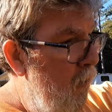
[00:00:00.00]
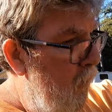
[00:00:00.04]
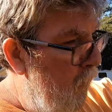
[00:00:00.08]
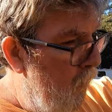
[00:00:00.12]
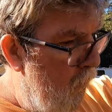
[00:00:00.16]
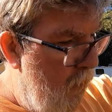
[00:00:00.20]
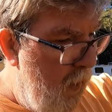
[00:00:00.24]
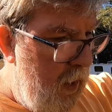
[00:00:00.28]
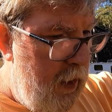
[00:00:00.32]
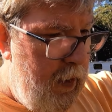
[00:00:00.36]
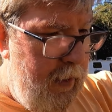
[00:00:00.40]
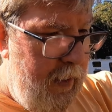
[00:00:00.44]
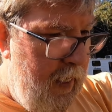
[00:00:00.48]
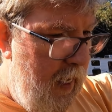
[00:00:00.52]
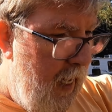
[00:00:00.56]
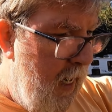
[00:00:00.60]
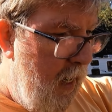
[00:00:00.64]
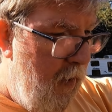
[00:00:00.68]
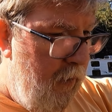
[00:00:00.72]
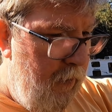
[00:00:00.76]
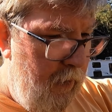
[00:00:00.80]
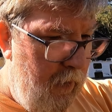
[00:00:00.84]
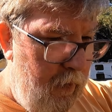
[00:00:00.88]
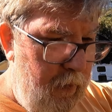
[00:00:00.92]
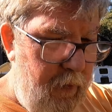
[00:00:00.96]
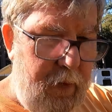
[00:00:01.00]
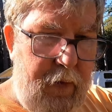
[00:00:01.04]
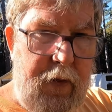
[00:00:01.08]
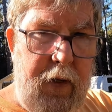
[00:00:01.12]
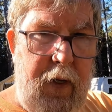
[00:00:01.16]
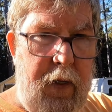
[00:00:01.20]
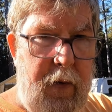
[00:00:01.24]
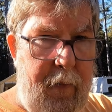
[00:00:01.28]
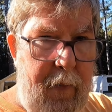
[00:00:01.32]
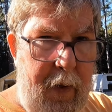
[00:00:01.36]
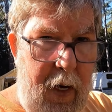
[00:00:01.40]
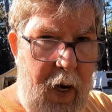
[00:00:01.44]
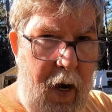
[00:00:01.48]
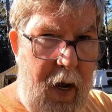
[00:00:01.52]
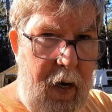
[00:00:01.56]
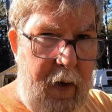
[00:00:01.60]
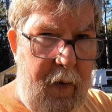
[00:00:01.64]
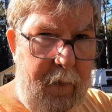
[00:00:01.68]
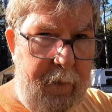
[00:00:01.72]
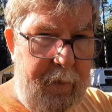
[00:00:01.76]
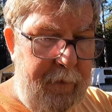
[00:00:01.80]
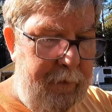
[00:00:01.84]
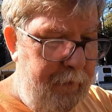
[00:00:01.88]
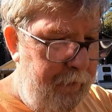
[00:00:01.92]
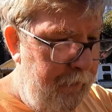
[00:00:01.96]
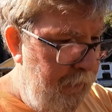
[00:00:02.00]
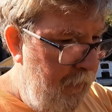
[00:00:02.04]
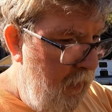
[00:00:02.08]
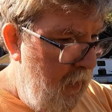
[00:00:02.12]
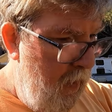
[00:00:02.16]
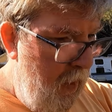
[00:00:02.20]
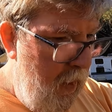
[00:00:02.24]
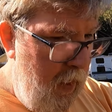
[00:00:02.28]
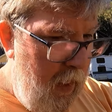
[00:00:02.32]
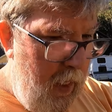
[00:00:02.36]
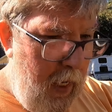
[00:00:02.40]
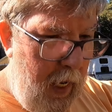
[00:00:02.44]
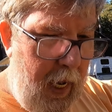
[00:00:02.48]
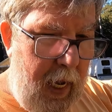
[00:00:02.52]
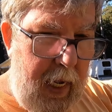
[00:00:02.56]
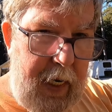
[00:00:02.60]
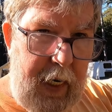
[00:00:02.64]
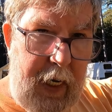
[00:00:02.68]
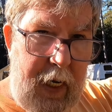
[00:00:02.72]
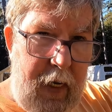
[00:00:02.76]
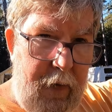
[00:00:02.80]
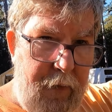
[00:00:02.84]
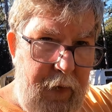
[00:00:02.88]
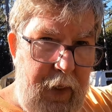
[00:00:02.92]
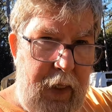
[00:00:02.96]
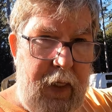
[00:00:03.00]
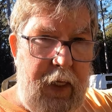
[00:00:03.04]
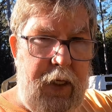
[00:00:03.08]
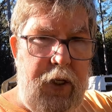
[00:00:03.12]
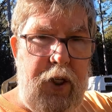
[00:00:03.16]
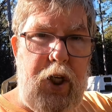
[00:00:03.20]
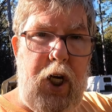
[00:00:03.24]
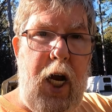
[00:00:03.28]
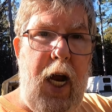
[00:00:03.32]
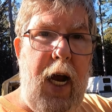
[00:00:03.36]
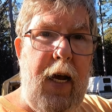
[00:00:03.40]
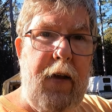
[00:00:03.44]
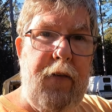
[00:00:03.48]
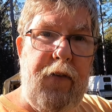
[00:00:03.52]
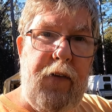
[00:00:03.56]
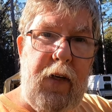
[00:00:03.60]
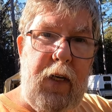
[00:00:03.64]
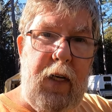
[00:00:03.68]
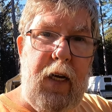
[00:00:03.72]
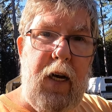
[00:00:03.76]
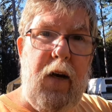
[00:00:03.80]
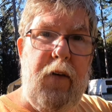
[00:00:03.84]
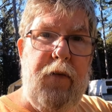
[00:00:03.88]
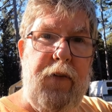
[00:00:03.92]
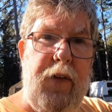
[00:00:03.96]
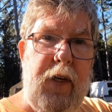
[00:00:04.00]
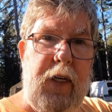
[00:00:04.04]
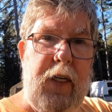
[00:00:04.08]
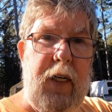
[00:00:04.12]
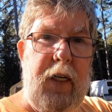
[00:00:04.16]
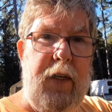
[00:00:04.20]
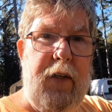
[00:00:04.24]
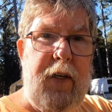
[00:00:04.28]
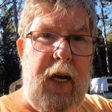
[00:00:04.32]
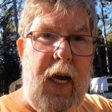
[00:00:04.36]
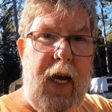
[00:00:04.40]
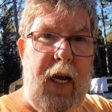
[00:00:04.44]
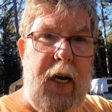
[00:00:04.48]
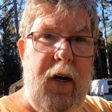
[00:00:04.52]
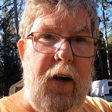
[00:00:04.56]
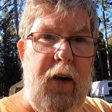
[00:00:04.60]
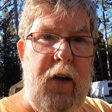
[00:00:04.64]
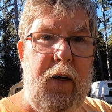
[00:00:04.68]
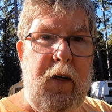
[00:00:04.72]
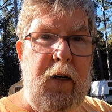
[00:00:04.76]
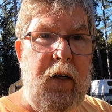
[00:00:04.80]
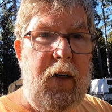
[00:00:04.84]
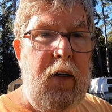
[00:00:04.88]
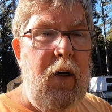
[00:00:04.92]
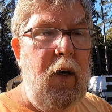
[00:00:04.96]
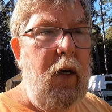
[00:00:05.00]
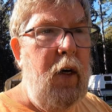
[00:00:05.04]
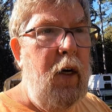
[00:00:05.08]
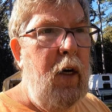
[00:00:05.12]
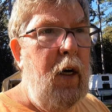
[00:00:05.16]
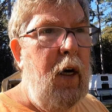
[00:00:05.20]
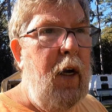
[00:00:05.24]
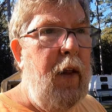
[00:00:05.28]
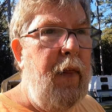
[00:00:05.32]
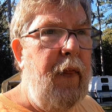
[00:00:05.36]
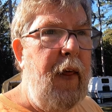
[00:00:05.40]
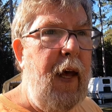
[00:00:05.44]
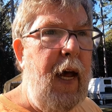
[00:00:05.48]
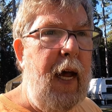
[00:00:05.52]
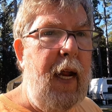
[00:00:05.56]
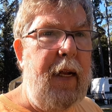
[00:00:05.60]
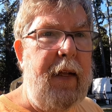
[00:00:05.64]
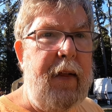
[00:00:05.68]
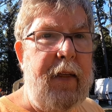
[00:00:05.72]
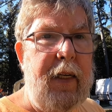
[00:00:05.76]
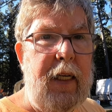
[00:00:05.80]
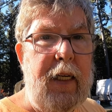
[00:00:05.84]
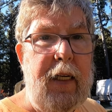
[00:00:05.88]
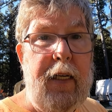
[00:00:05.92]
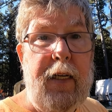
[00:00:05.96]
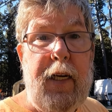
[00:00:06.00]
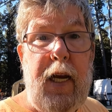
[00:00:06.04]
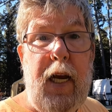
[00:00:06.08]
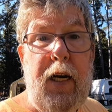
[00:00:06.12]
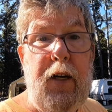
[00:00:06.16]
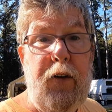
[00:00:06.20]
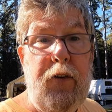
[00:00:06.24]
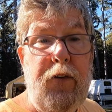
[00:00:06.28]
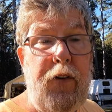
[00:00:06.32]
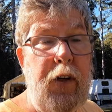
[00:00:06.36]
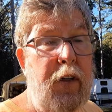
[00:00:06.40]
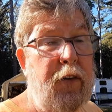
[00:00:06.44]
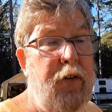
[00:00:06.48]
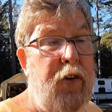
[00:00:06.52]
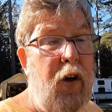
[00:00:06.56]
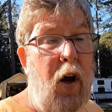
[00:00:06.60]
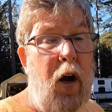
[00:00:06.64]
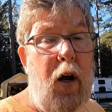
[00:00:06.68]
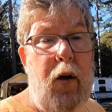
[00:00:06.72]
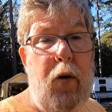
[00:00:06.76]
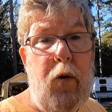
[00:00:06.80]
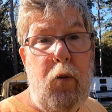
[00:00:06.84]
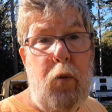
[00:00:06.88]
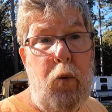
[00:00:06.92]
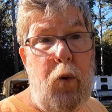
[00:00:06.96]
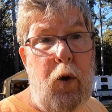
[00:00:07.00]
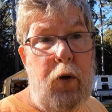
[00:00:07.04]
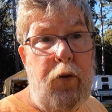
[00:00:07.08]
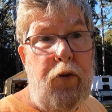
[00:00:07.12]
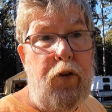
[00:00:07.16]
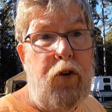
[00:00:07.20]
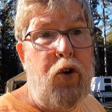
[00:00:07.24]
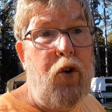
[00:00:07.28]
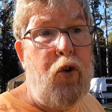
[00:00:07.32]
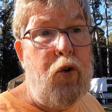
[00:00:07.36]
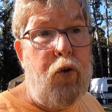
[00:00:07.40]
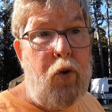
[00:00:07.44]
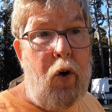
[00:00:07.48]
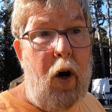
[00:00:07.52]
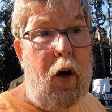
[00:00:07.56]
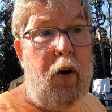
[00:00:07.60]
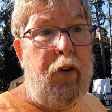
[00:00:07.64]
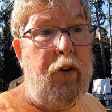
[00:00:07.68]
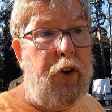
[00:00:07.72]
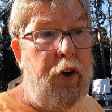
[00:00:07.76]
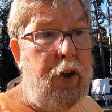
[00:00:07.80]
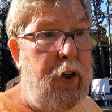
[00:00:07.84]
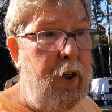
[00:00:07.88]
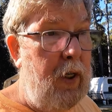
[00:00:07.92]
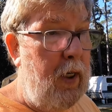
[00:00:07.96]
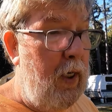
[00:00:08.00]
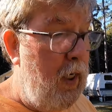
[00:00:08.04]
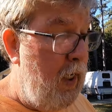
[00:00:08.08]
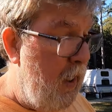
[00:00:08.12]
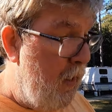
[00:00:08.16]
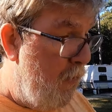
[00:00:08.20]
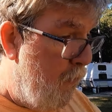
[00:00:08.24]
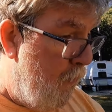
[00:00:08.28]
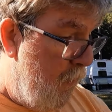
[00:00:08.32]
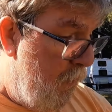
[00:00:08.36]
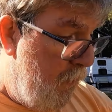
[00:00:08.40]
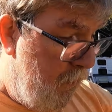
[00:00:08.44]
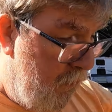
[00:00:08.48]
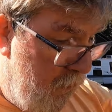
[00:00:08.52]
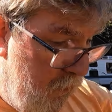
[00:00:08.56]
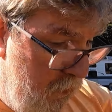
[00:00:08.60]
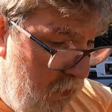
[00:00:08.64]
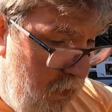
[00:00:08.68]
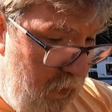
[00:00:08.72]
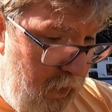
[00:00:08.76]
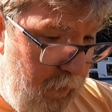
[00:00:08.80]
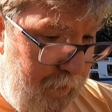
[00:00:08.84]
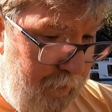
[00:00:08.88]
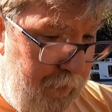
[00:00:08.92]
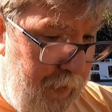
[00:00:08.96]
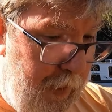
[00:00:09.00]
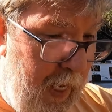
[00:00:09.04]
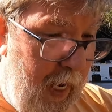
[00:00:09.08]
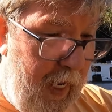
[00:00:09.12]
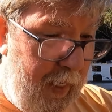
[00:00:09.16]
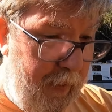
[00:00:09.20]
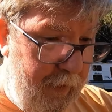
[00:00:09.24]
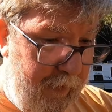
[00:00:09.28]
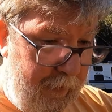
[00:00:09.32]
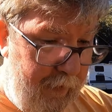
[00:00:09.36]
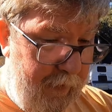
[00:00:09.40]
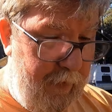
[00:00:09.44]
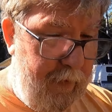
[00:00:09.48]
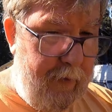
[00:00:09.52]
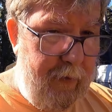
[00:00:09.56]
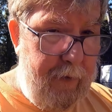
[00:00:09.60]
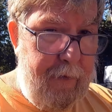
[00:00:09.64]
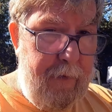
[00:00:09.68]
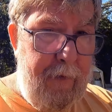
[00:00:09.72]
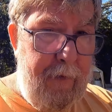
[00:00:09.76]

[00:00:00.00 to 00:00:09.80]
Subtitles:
right down to the bottom, and even the chassis of the container that the container sits on was crushed. It was just bent.